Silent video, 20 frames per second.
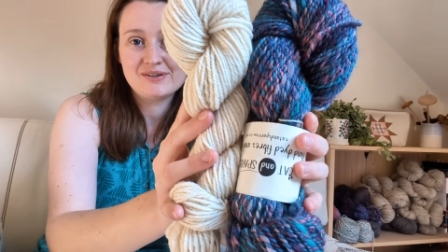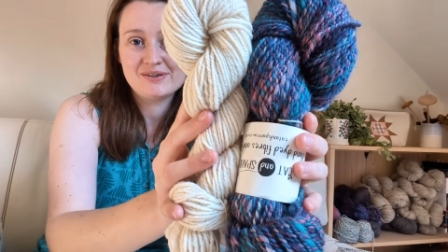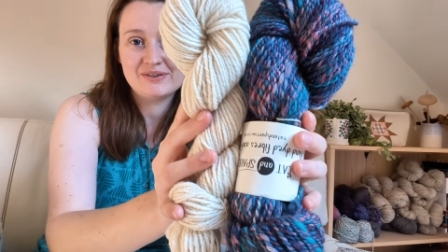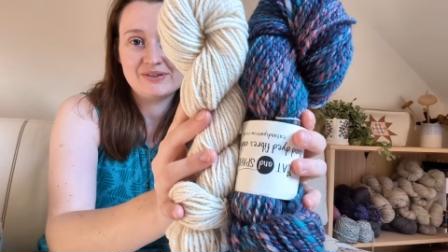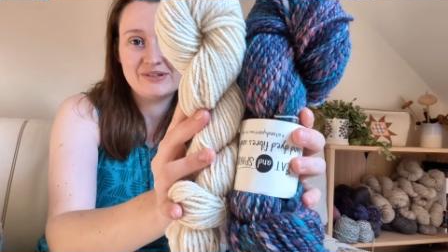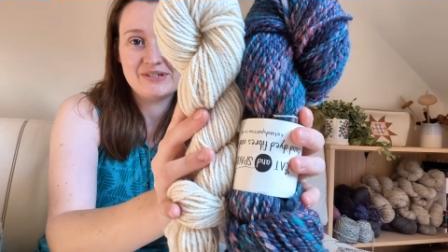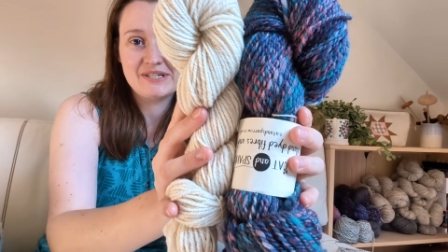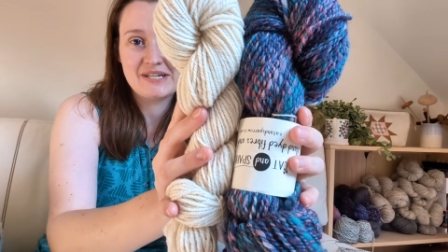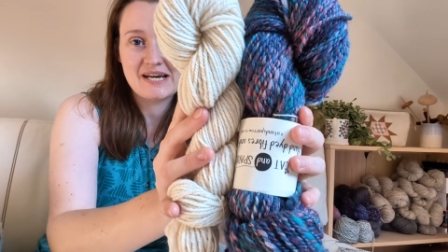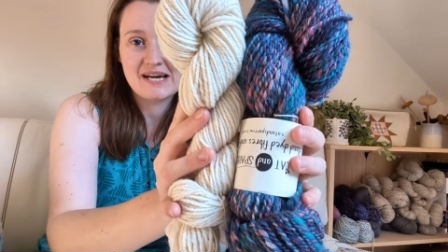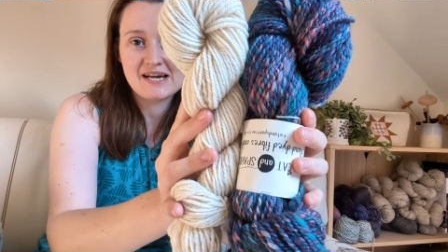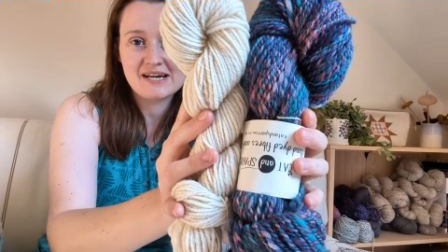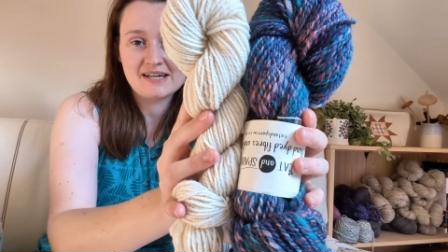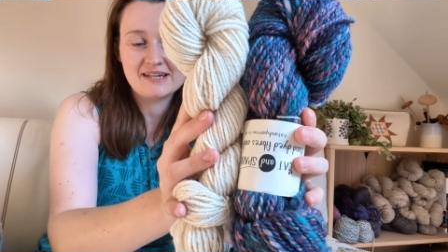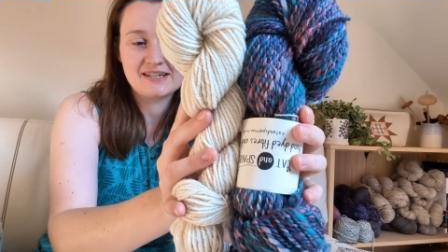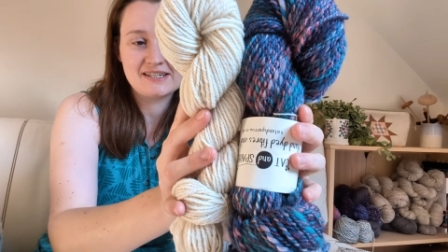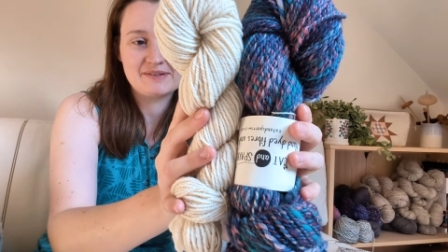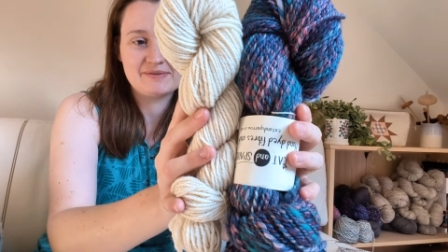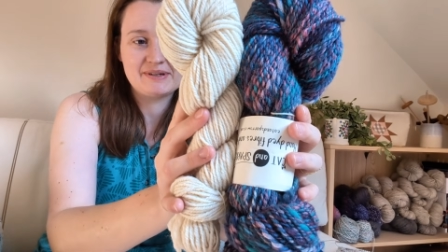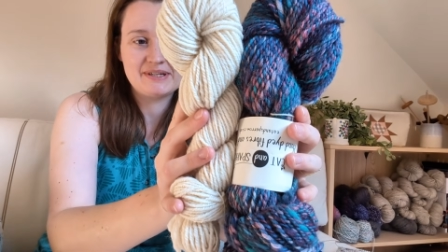on
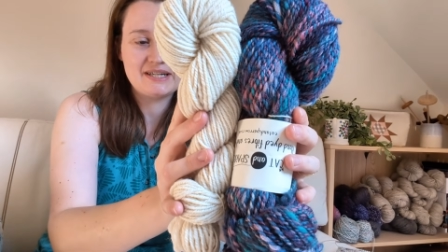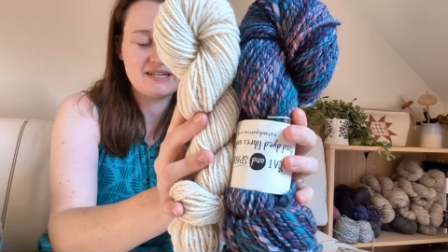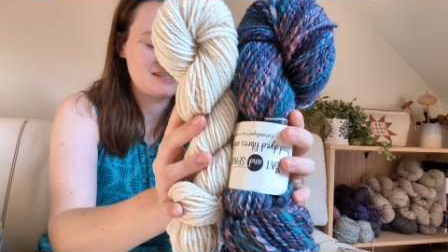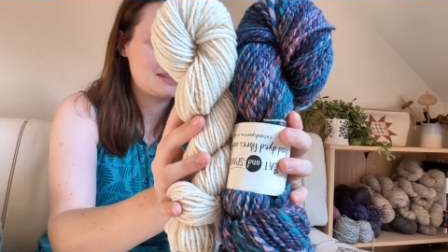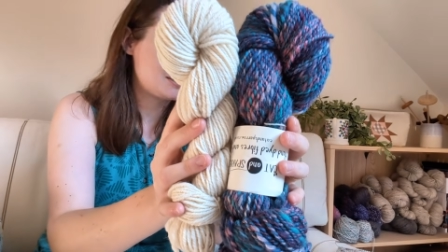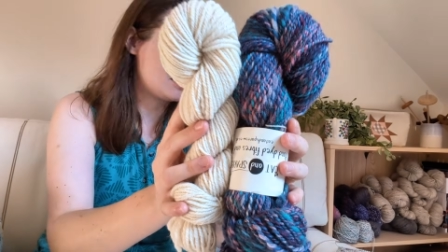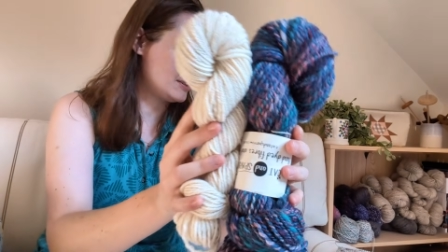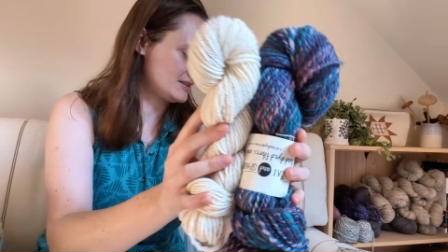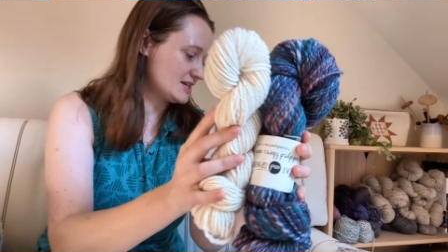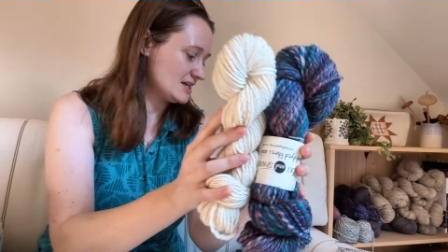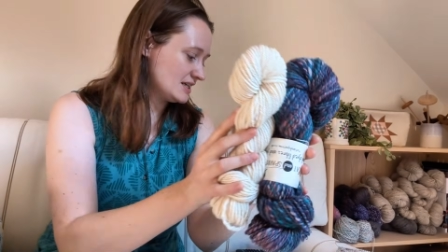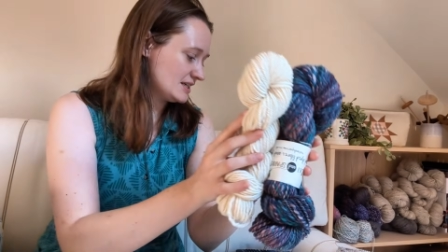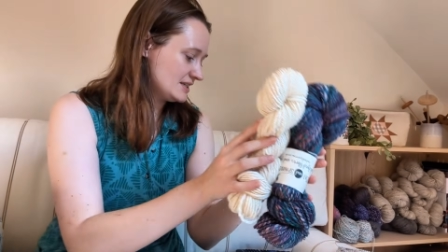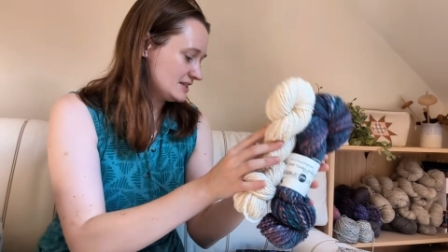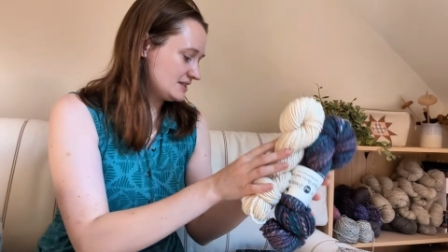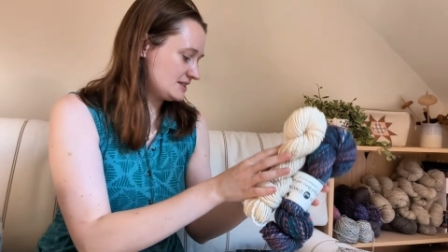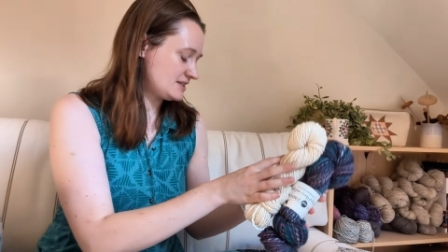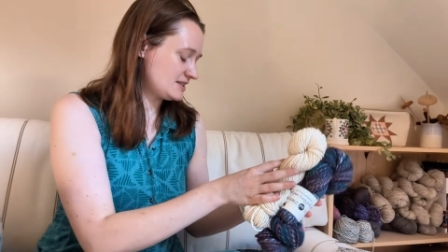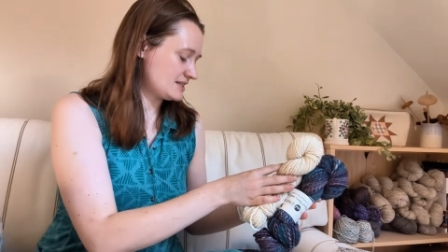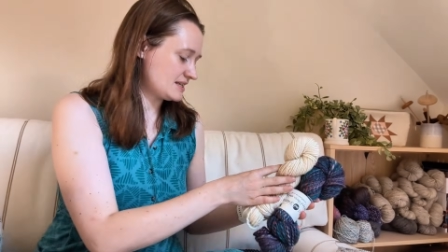deck as my next 2
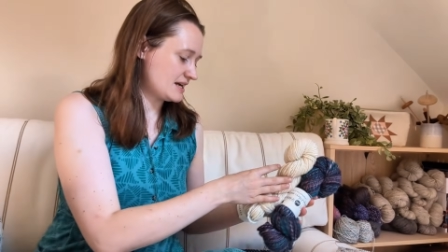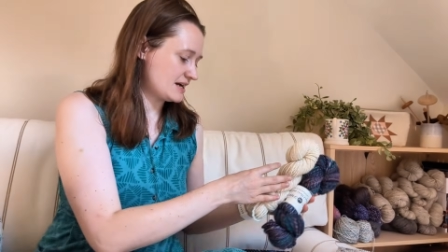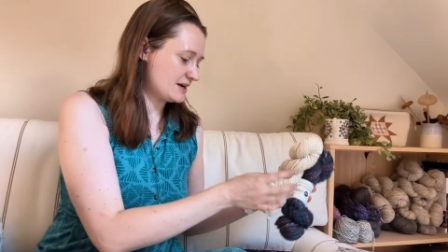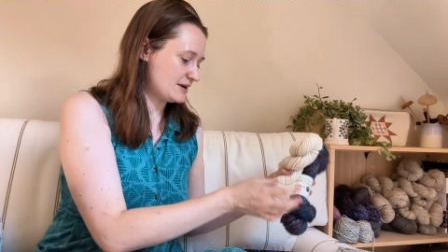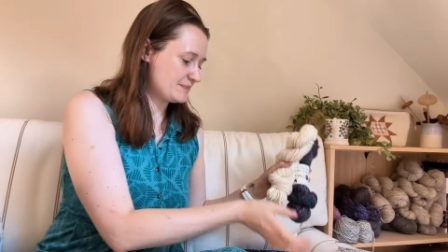colours,